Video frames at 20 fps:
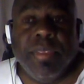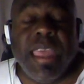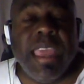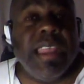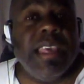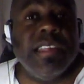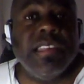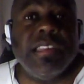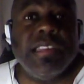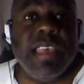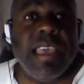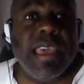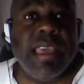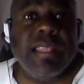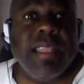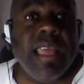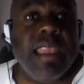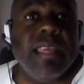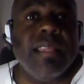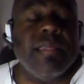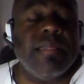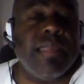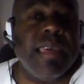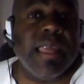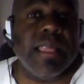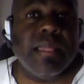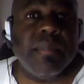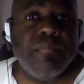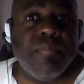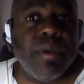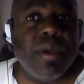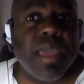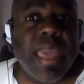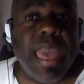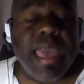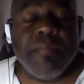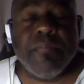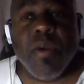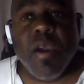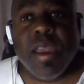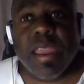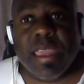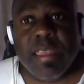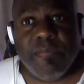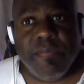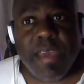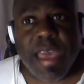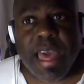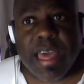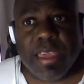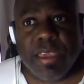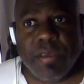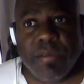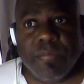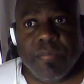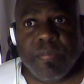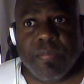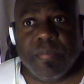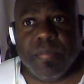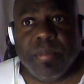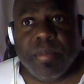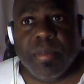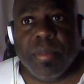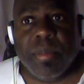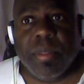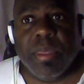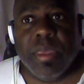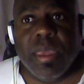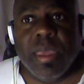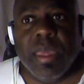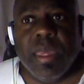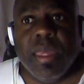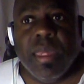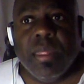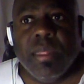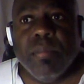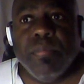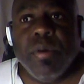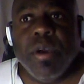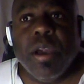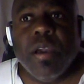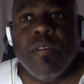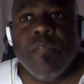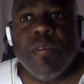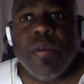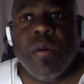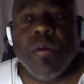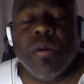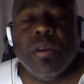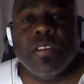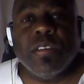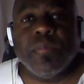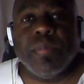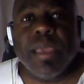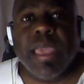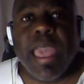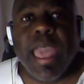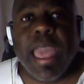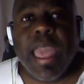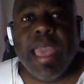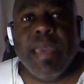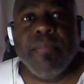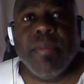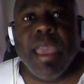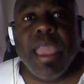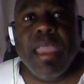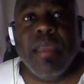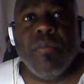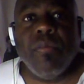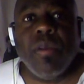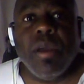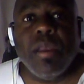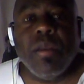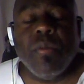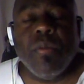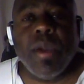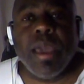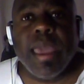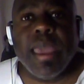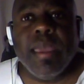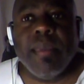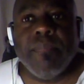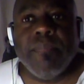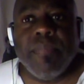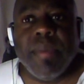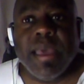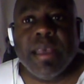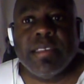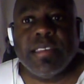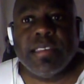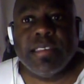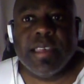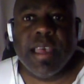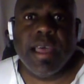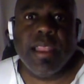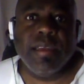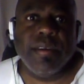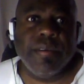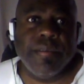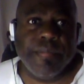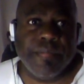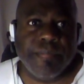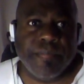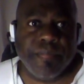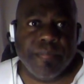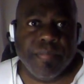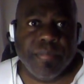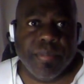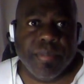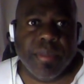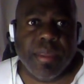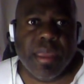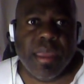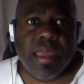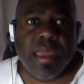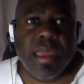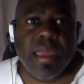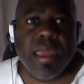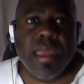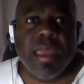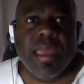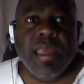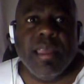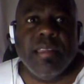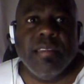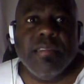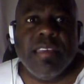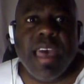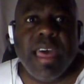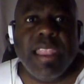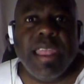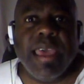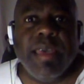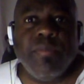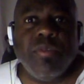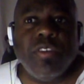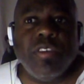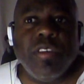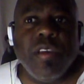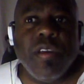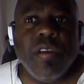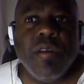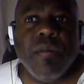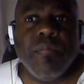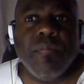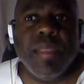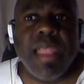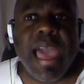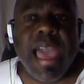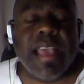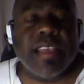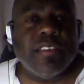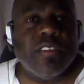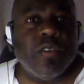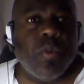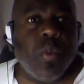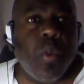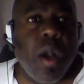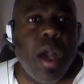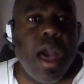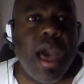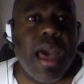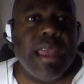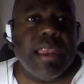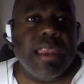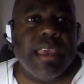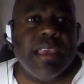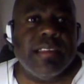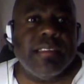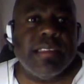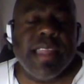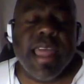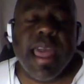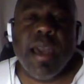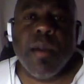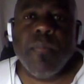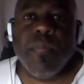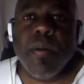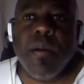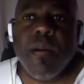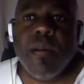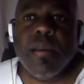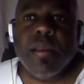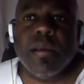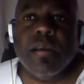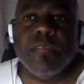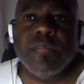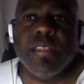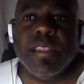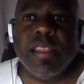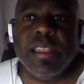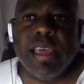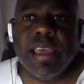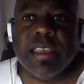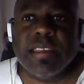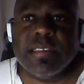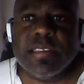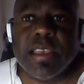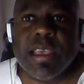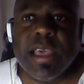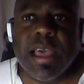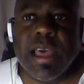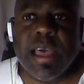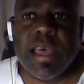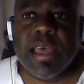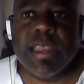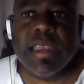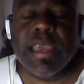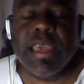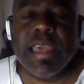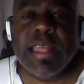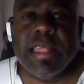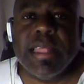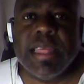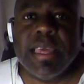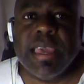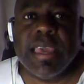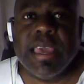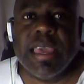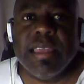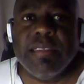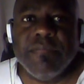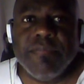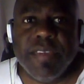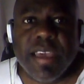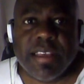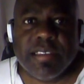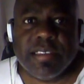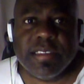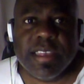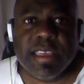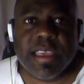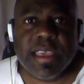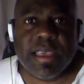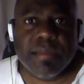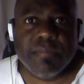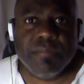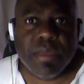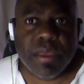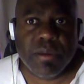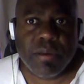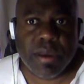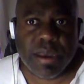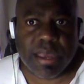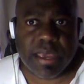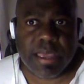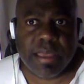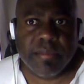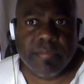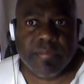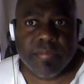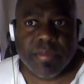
They didn't see it, they didn't think the book had market value. The book, of course, became a runaway bestseller. Taleb's term black swan is now part of the lexicon in the investing community.